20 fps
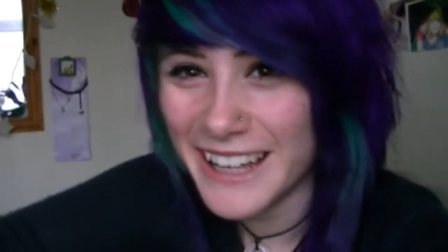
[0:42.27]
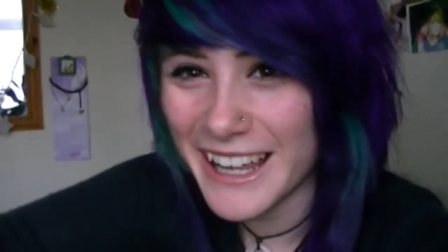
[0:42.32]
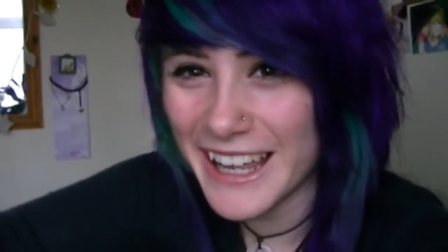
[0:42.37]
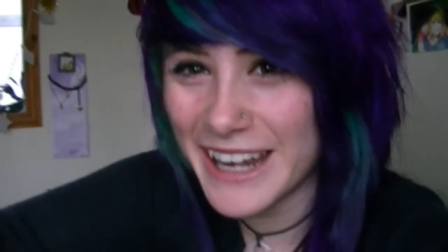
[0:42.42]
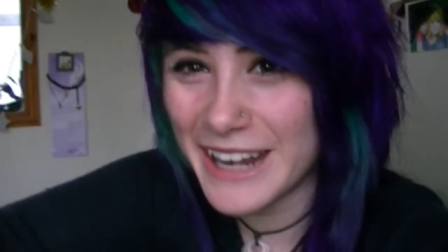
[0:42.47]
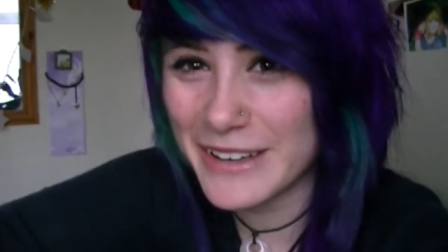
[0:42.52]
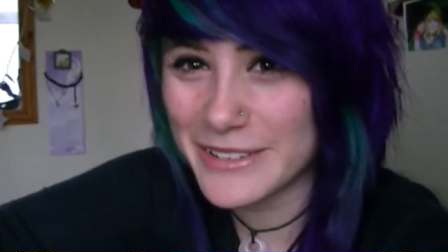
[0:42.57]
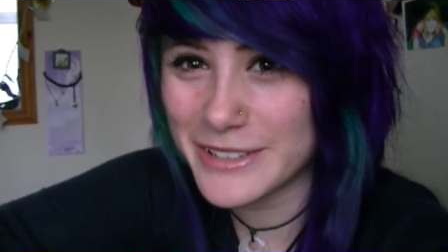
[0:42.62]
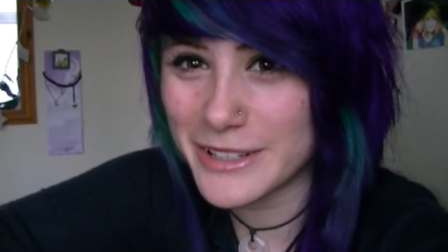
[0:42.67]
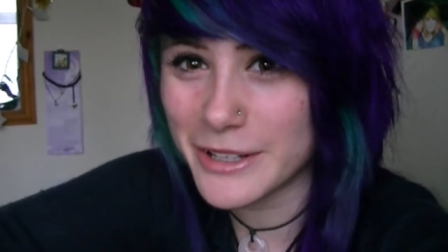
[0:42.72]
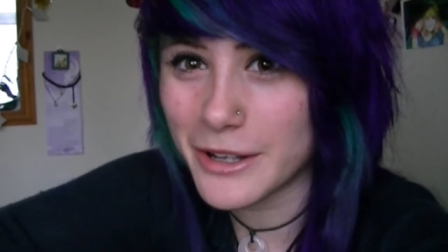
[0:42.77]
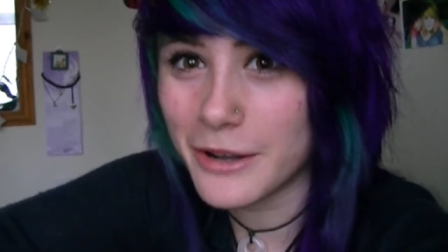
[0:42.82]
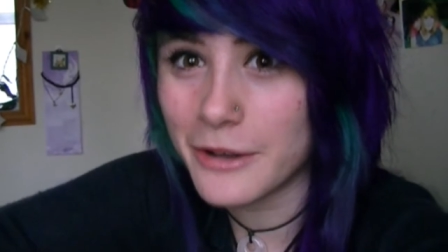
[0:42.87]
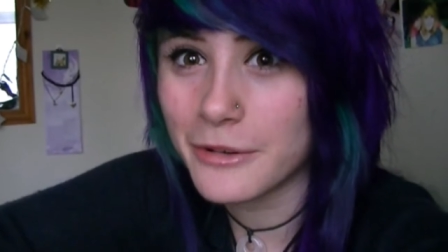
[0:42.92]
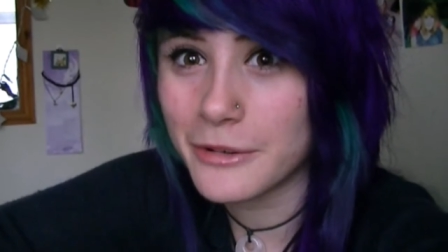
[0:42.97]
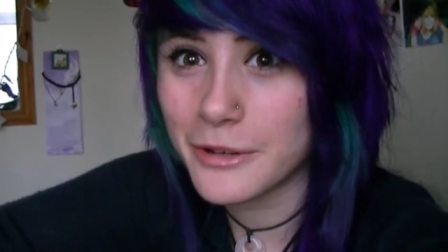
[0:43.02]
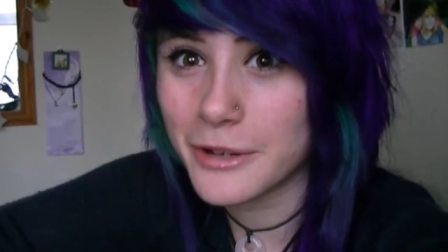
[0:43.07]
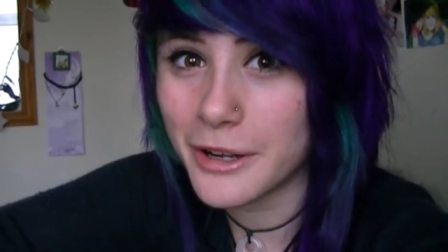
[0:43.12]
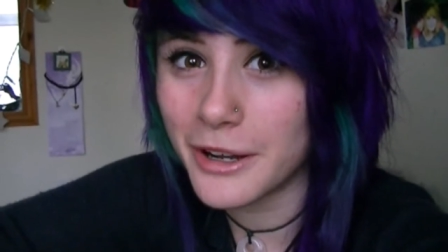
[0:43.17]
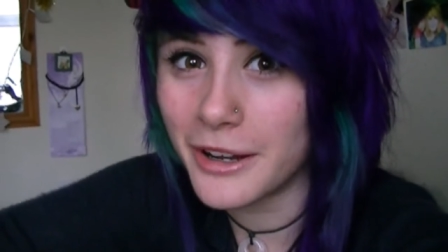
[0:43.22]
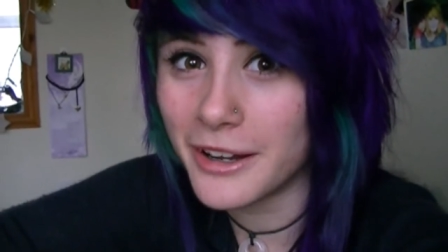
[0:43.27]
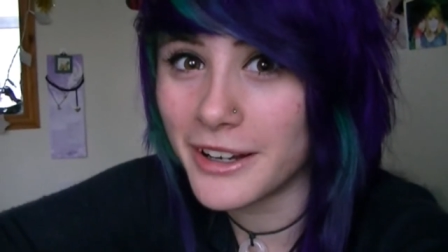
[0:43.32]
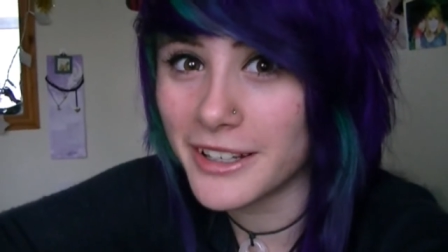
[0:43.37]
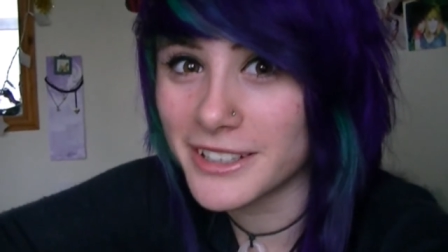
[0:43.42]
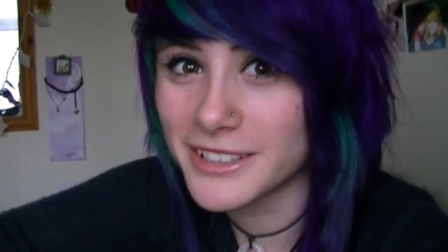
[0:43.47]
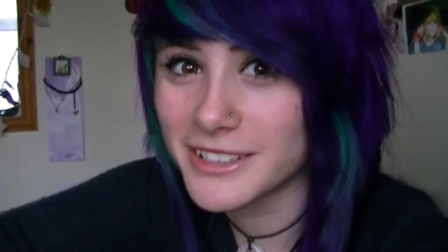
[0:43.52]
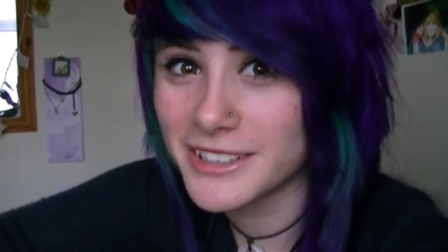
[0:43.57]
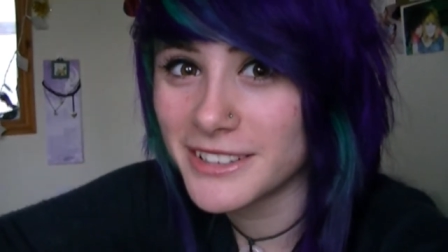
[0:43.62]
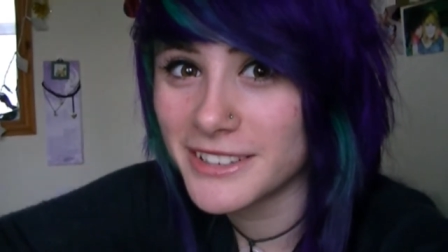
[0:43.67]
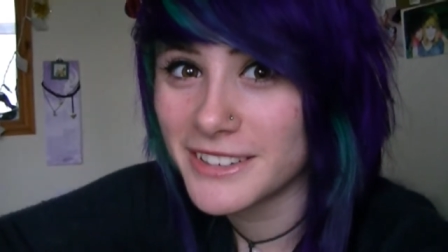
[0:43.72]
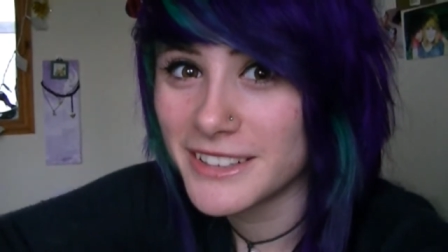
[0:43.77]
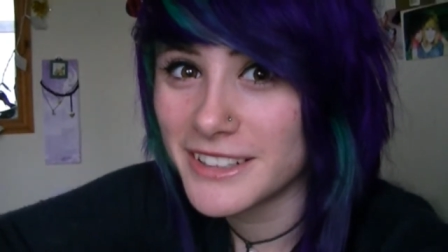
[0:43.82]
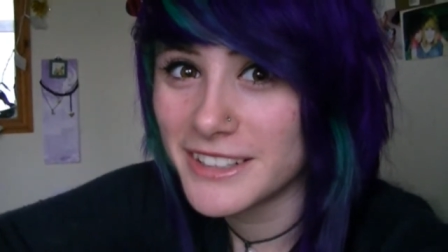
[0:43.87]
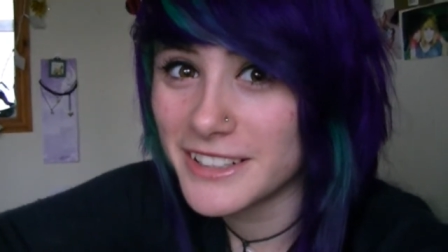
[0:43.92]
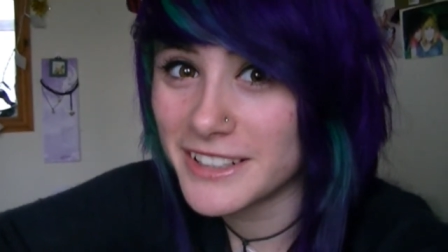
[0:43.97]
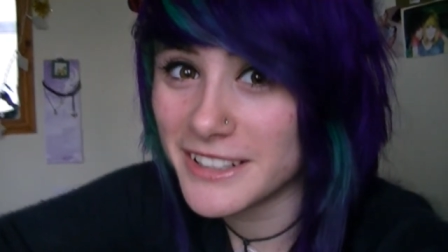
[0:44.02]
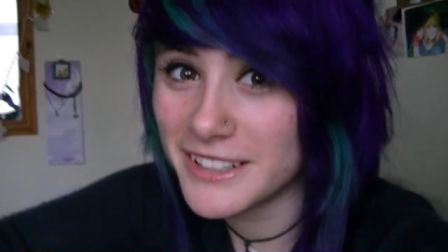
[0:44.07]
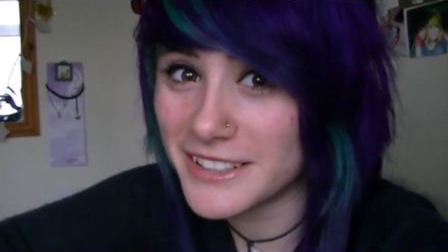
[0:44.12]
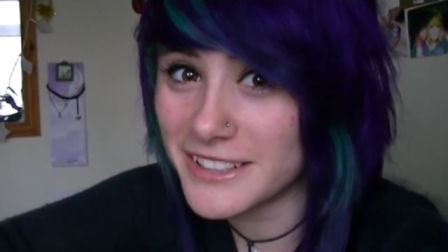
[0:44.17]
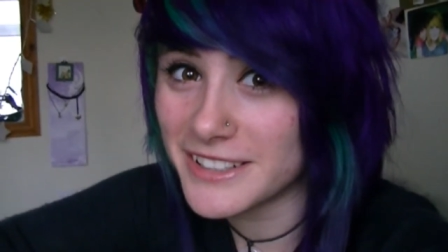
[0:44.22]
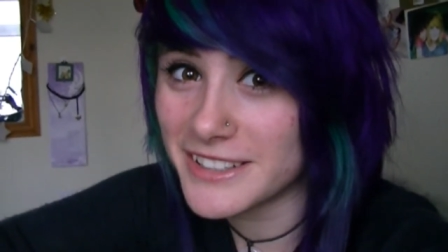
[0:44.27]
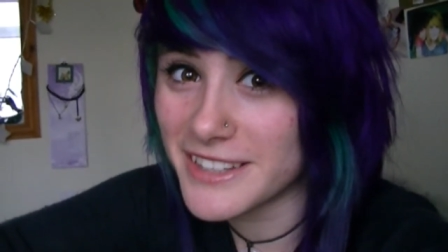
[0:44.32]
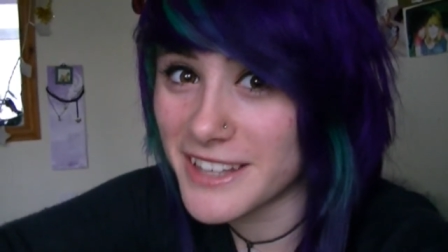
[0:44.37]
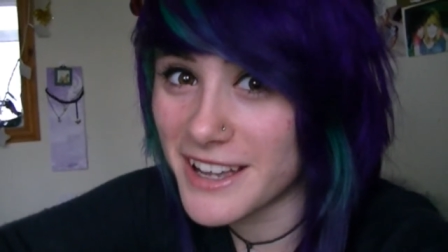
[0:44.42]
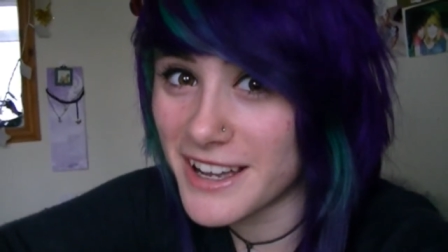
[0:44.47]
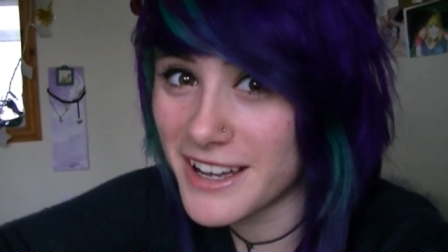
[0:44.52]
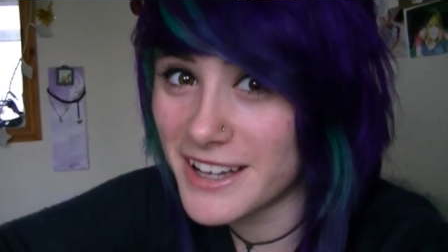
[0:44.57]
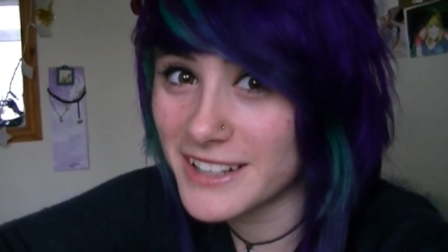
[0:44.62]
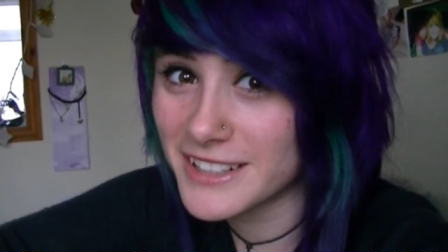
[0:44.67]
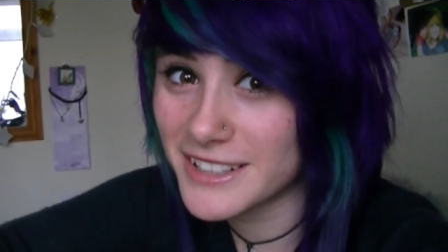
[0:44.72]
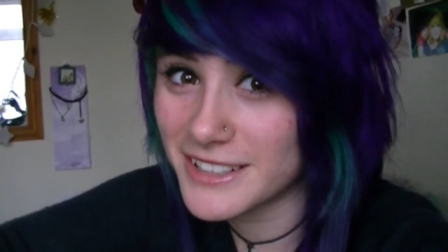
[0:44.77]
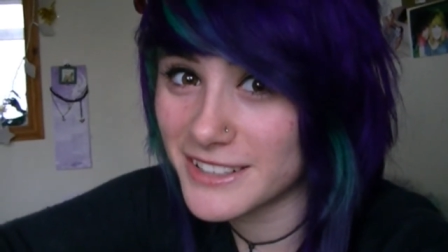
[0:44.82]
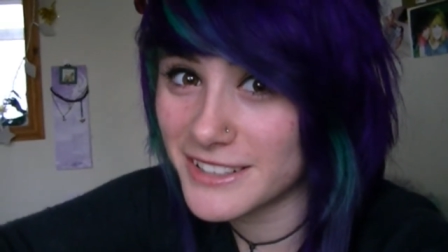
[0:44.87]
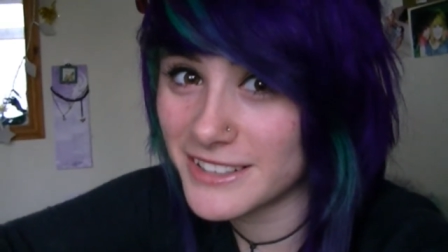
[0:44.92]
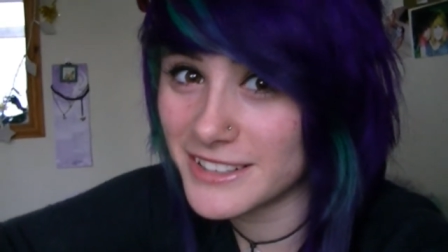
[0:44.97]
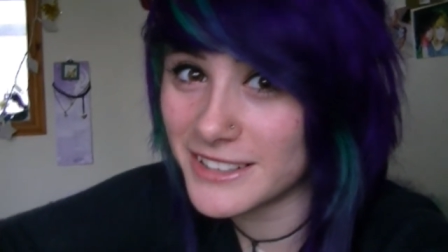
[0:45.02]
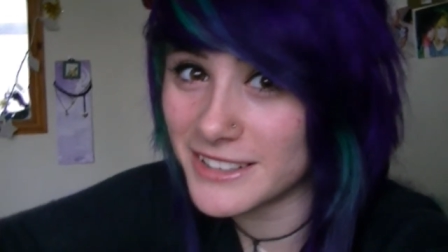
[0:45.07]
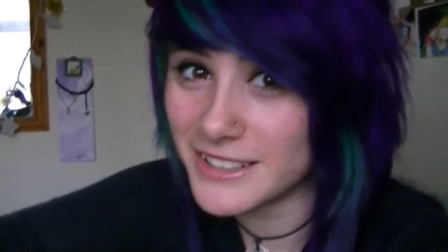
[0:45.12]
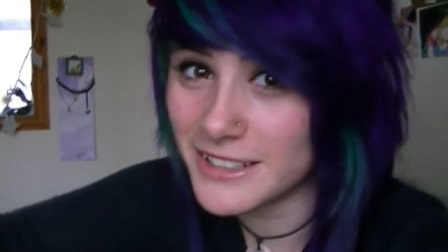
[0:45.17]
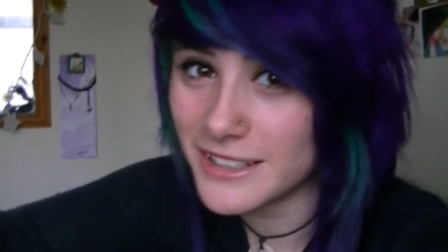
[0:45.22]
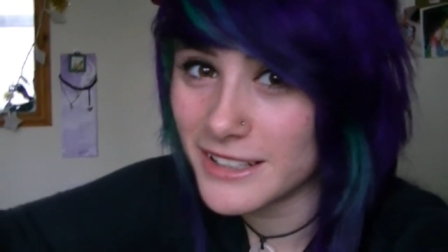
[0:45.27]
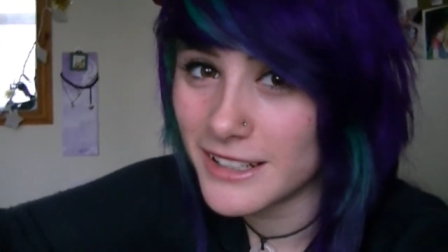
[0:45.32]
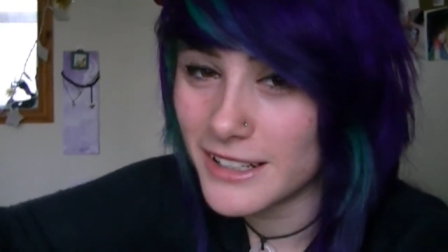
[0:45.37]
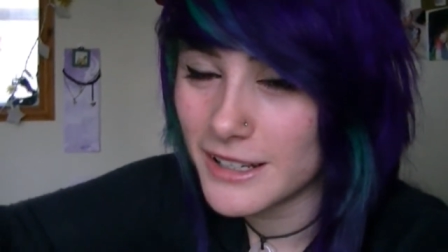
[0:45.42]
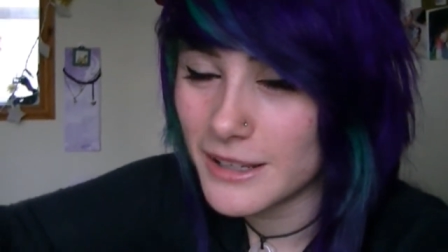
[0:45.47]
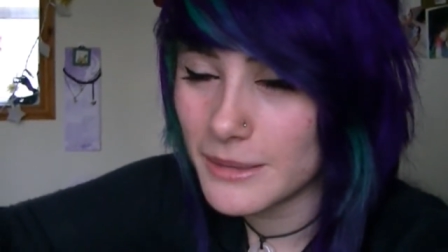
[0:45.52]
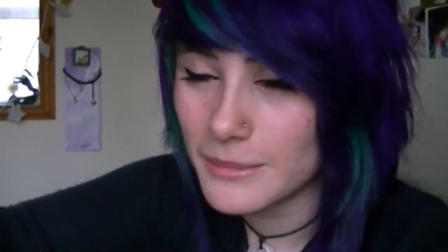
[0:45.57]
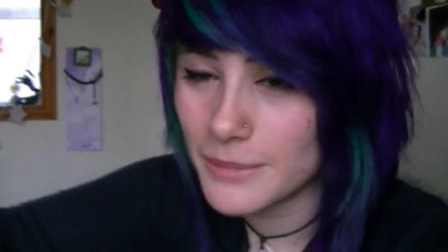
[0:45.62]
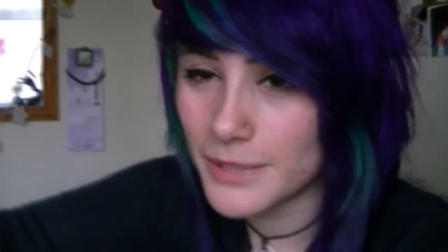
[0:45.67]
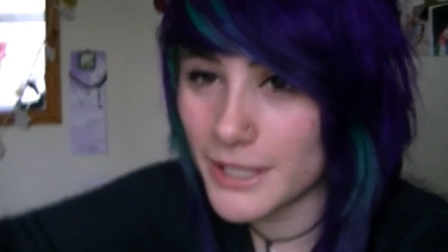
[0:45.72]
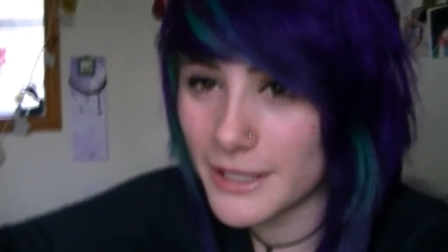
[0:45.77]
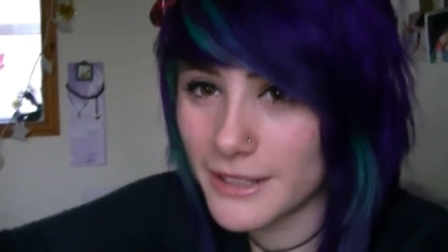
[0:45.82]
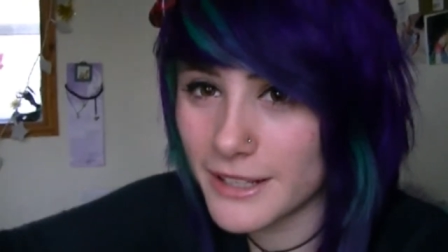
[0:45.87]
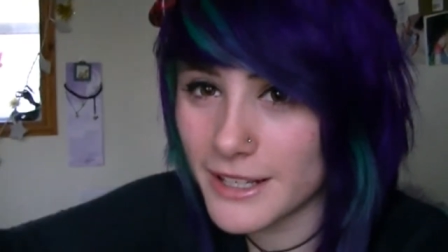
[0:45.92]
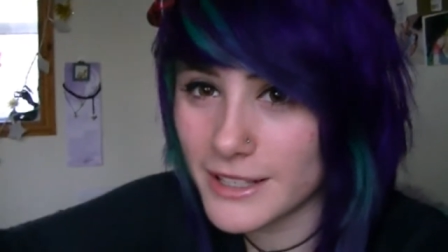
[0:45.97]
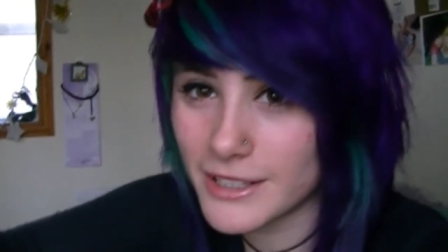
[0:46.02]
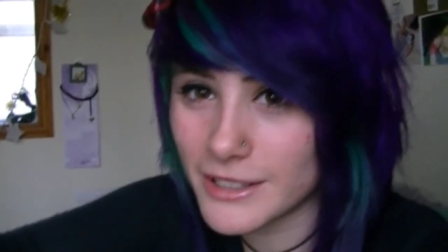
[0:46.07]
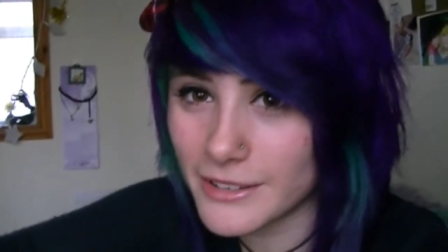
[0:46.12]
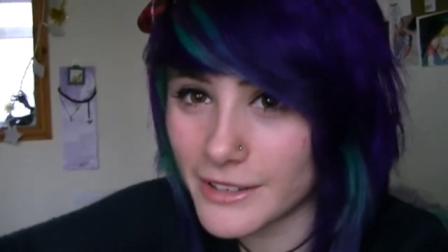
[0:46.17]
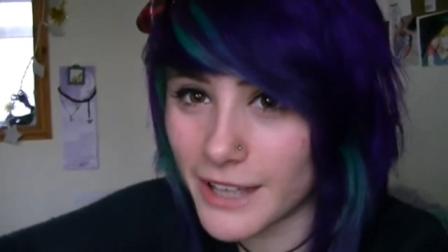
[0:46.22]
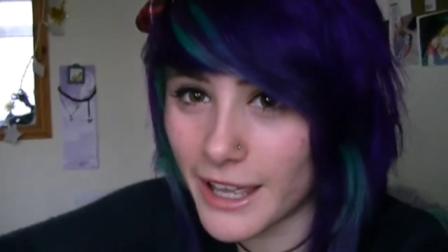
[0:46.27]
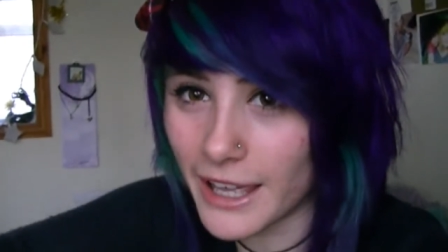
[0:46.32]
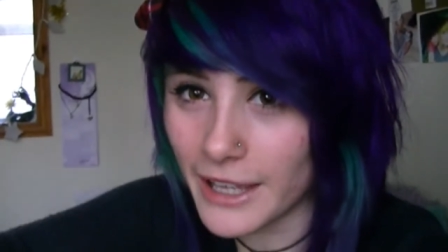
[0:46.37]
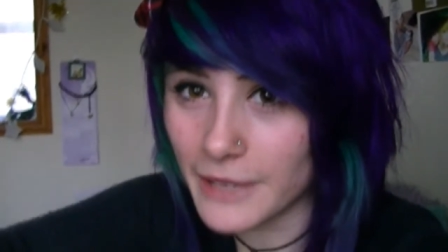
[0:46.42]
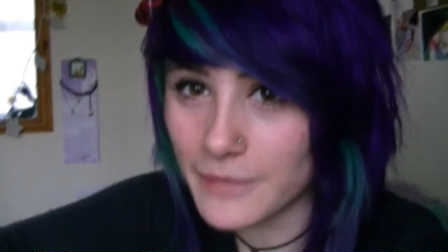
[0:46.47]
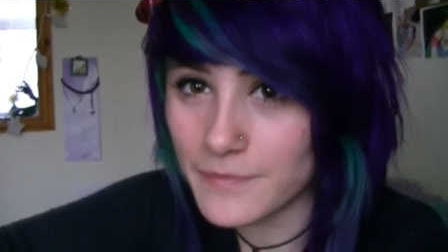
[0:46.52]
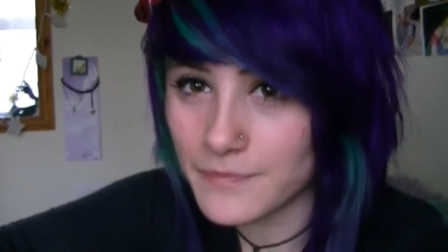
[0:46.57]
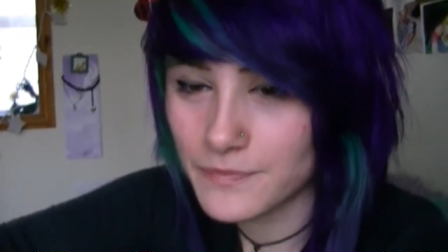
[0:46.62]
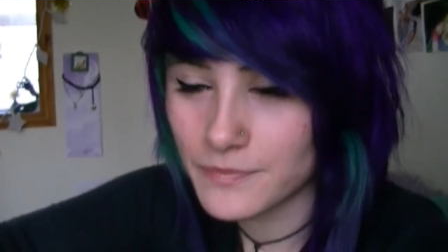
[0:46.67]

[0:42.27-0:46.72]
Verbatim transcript: and I was like, oh gosh, this is not good. But it's okay.